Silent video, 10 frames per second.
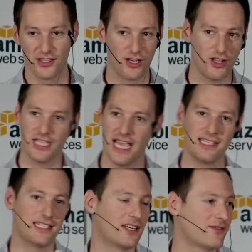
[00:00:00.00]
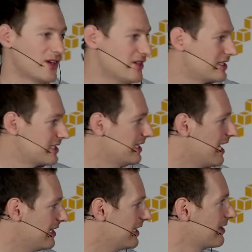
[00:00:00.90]
The lodger has none of
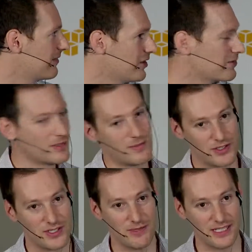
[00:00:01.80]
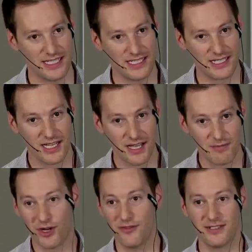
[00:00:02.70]
those responsibilities,
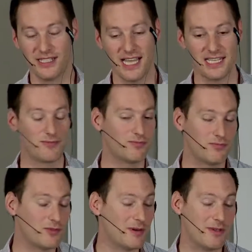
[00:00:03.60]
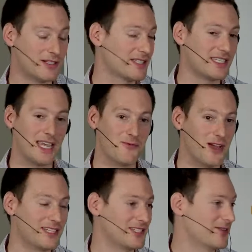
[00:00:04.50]
but often has pretty much the same
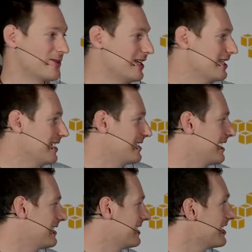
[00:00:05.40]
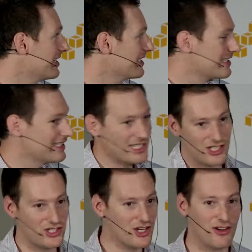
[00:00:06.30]
rate as the tenant. They're
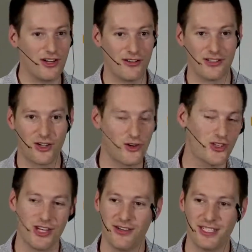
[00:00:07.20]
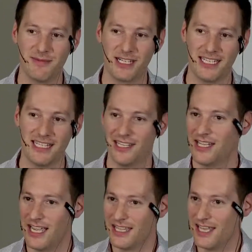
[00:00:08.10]
just cost sharing typically
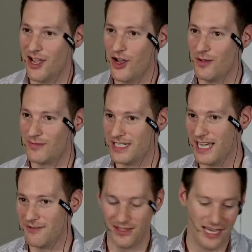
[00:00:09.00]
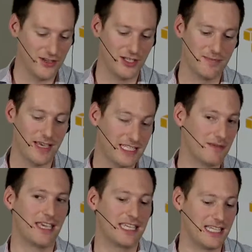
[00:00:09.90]
their home today for their unused space to
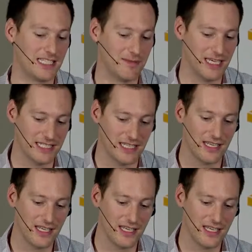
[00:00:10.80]
make ends meet.